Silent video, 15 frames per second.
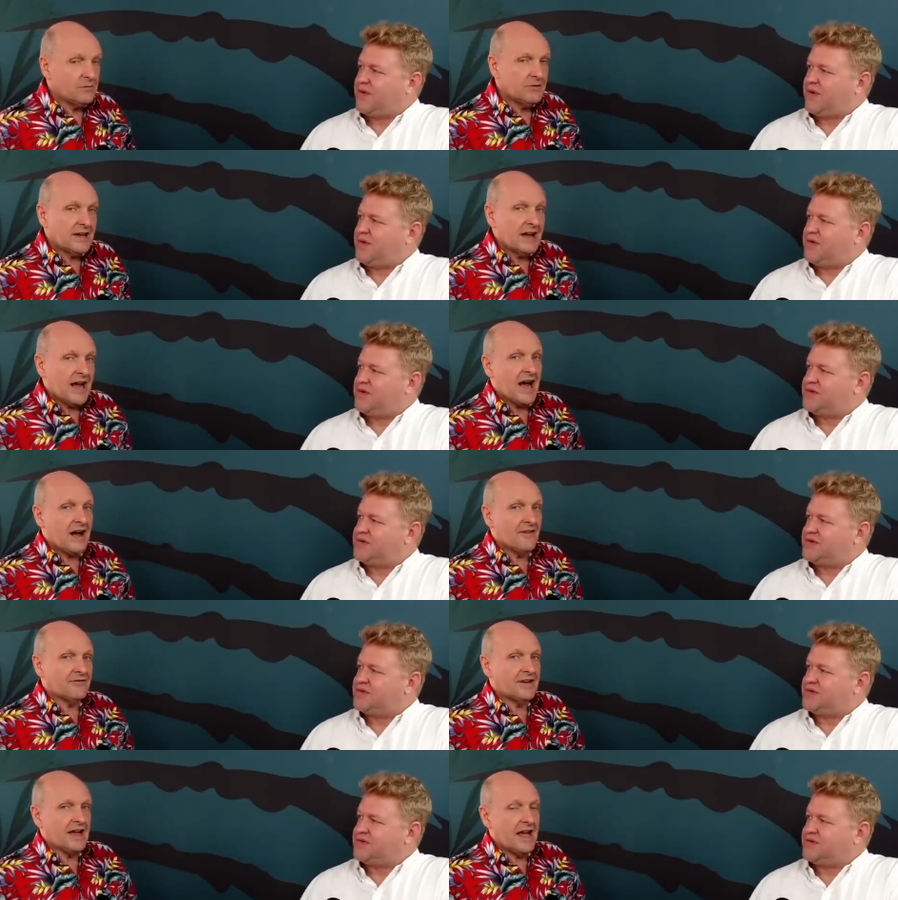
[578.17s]
Speaker 1: and
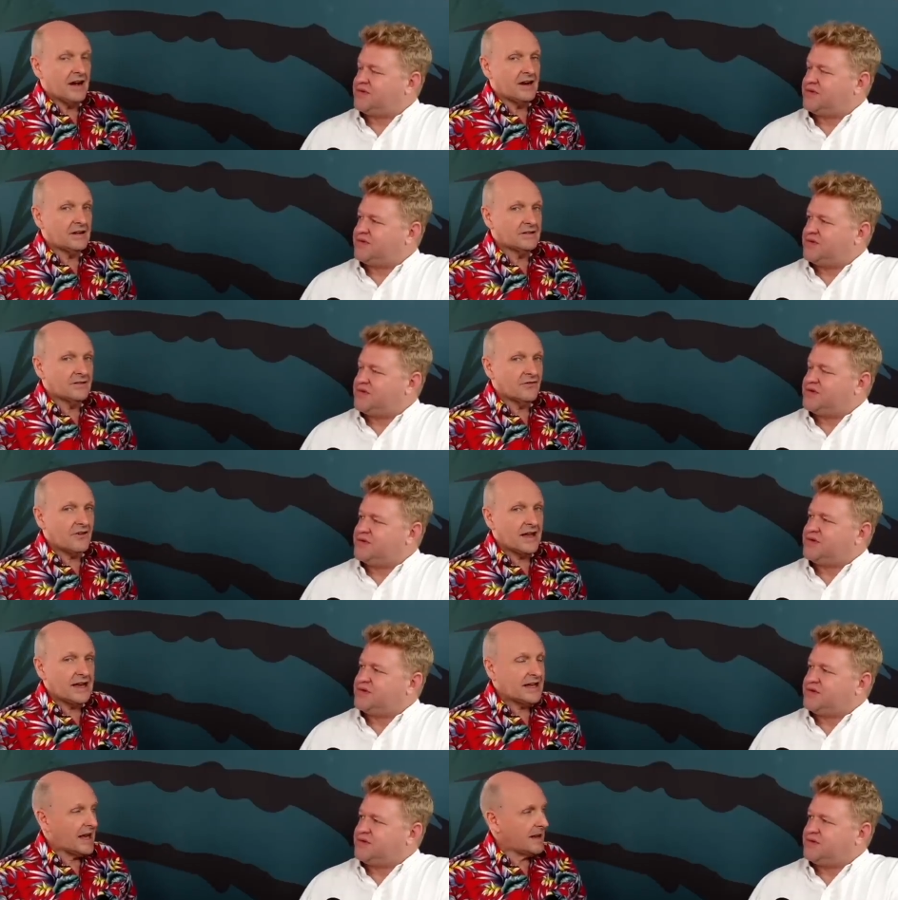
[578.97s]
within half an
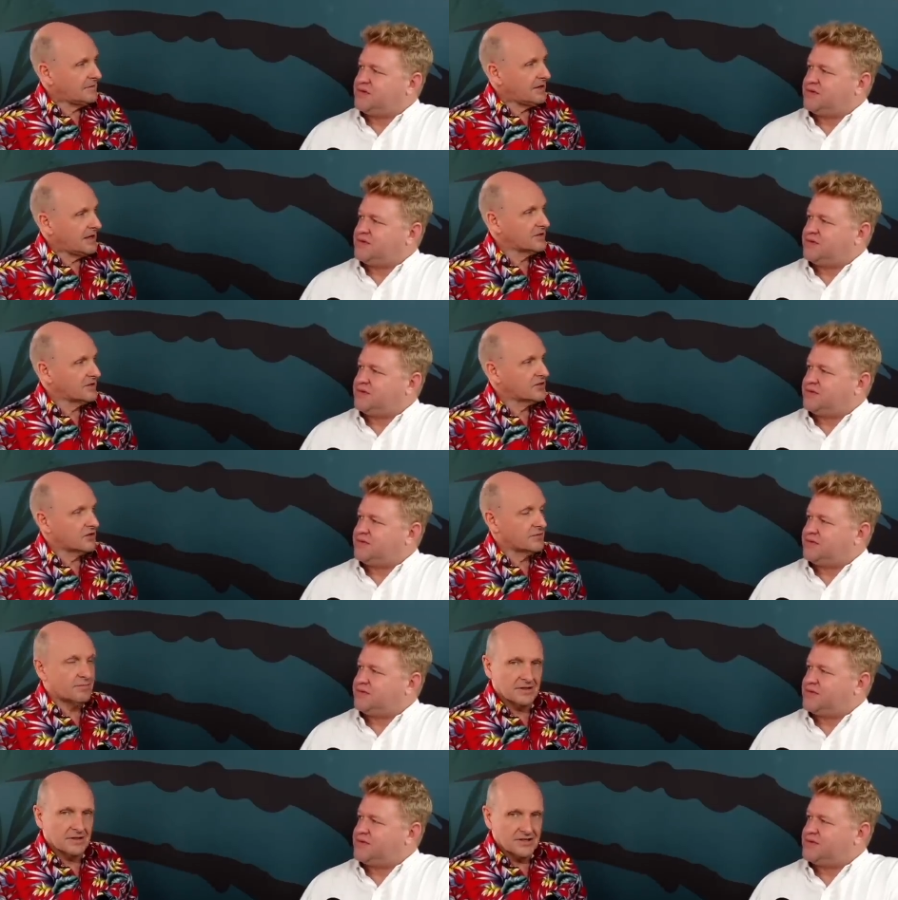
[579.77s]
hour, they came
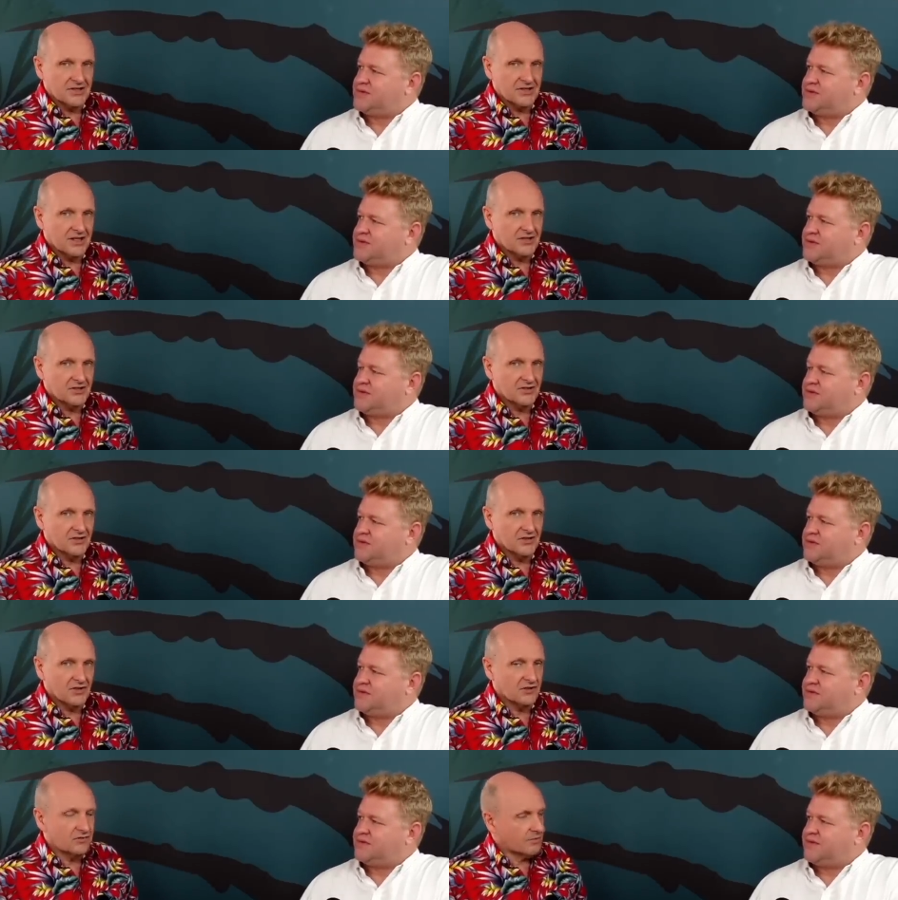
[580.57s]
down to the police
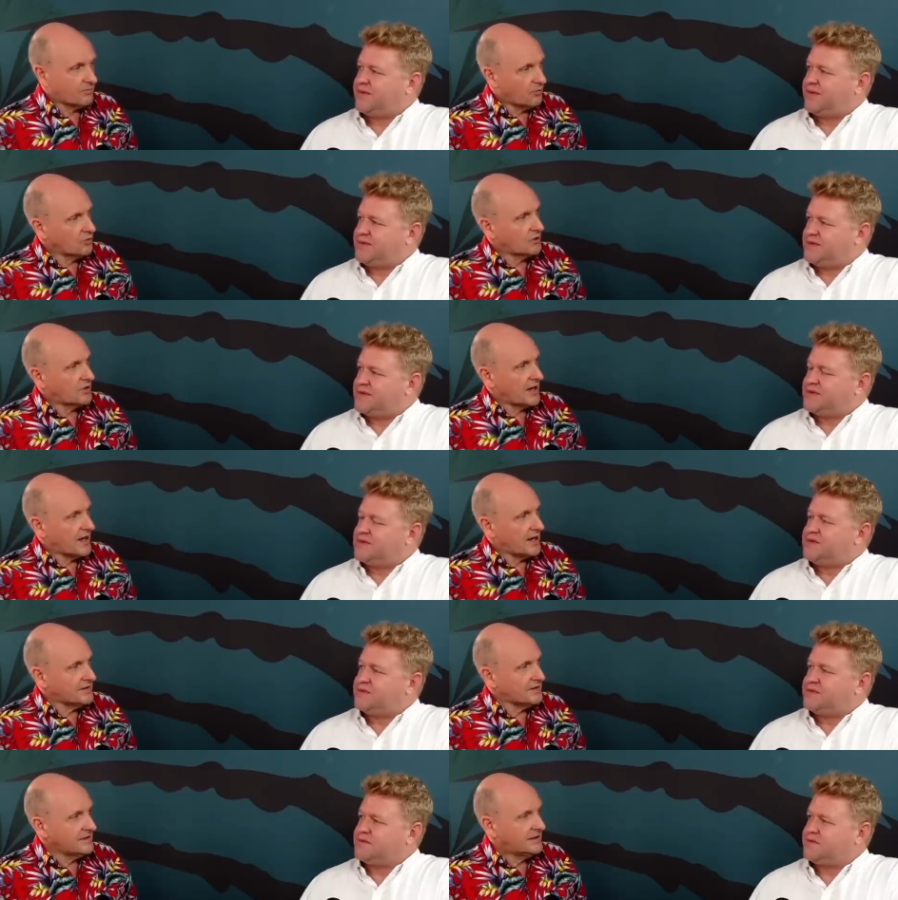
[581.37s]
station that I'd
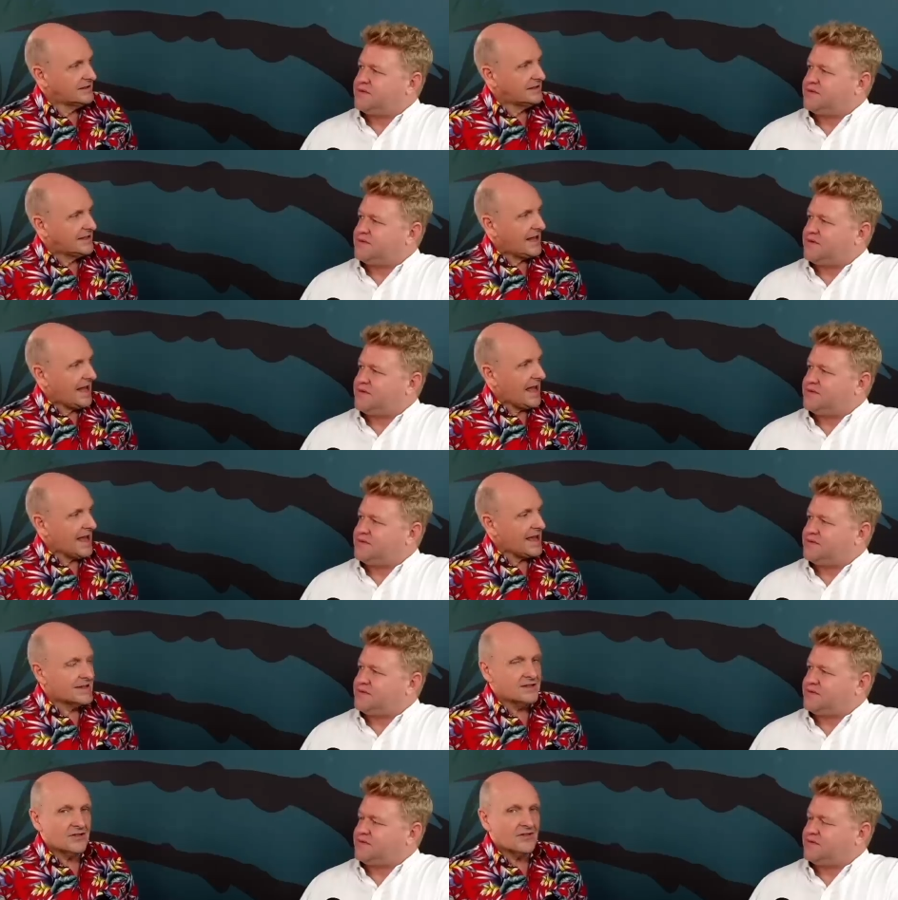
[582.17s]
reported at,
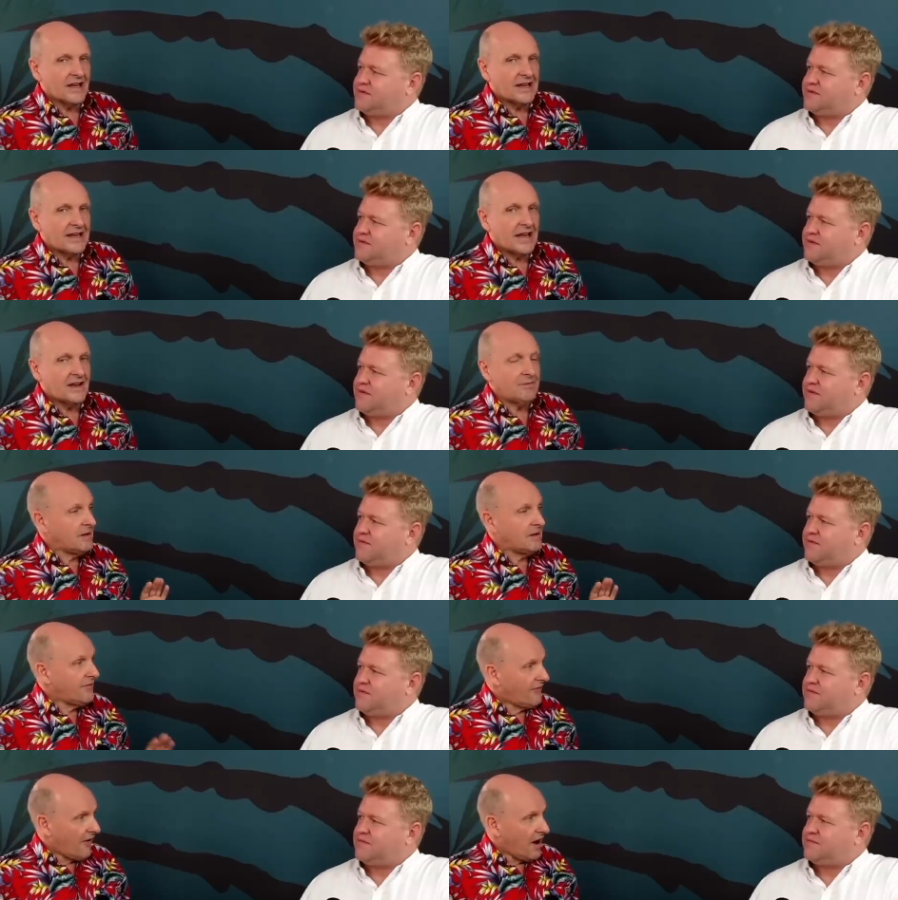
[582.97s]
mm. and they
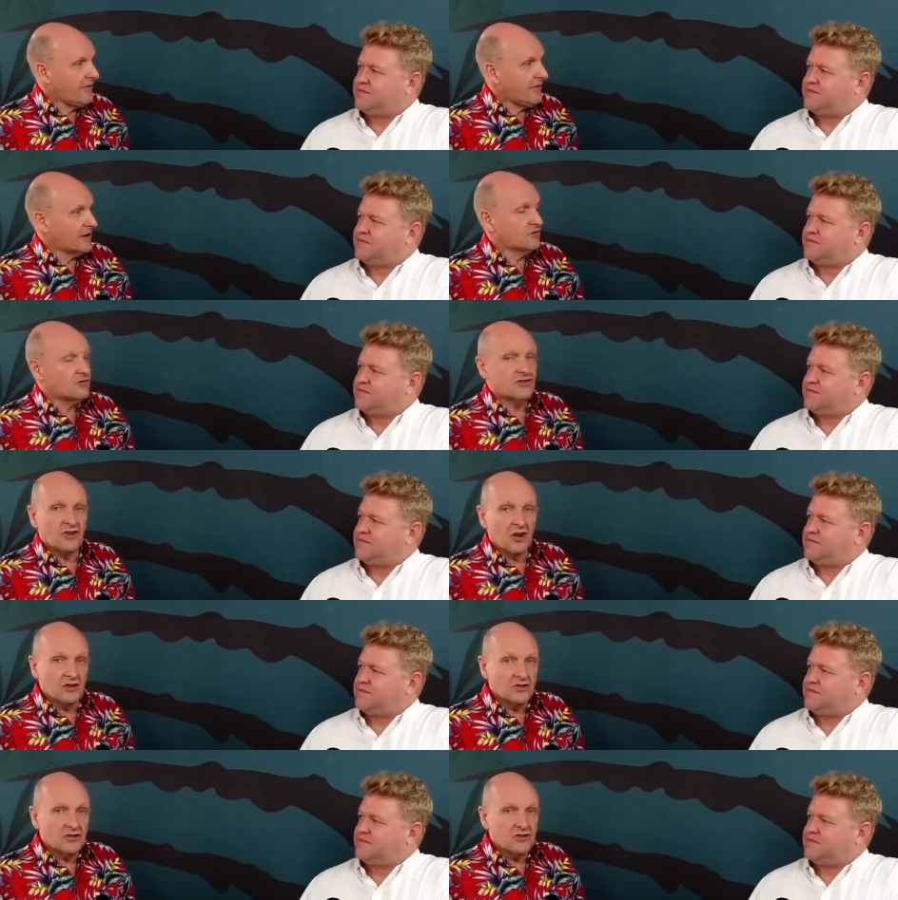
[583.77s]
gave me five
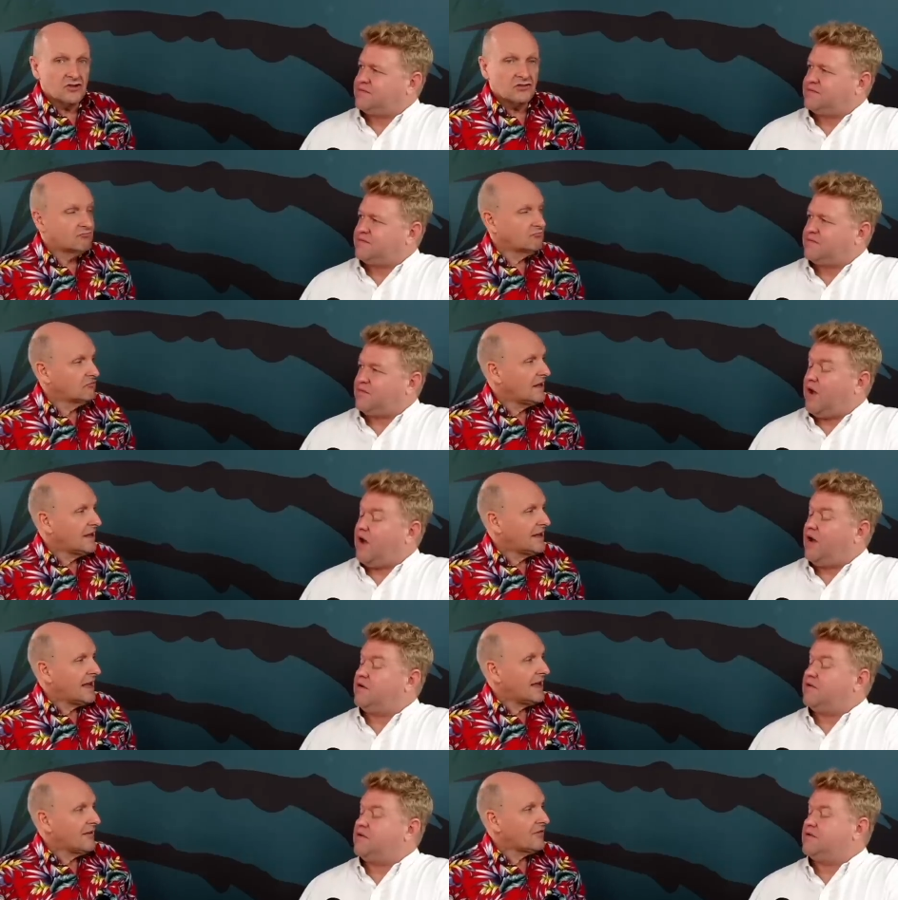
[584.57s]
hundred dollars.
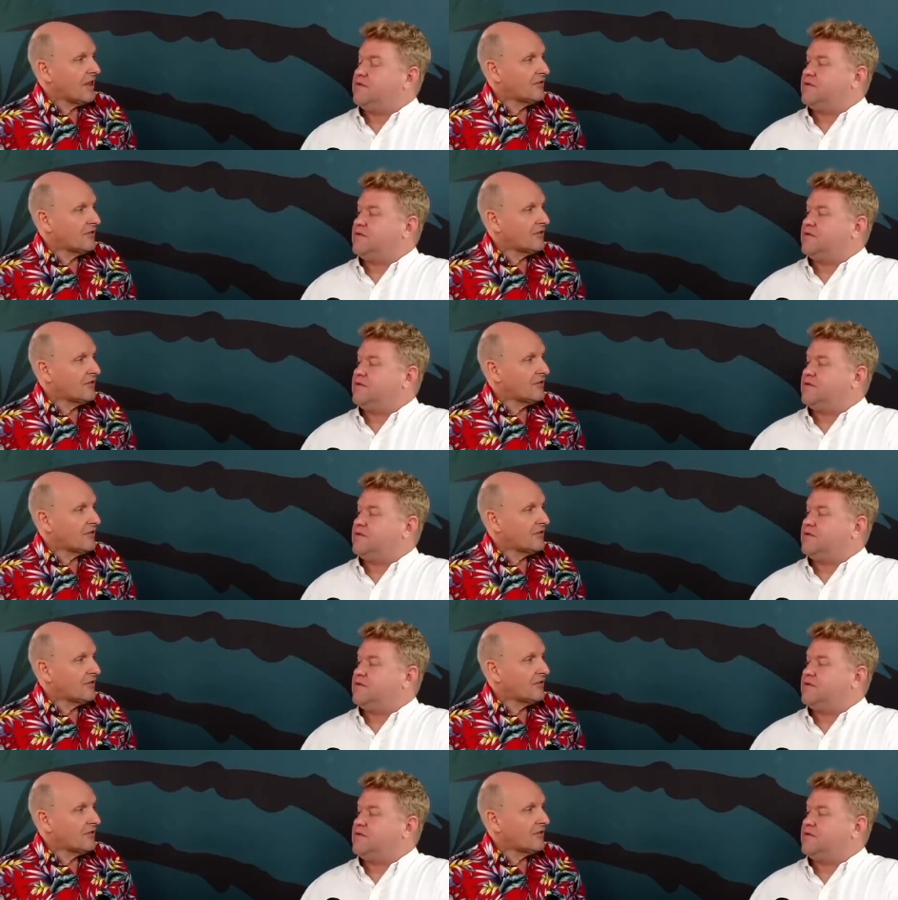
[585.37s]
Wow.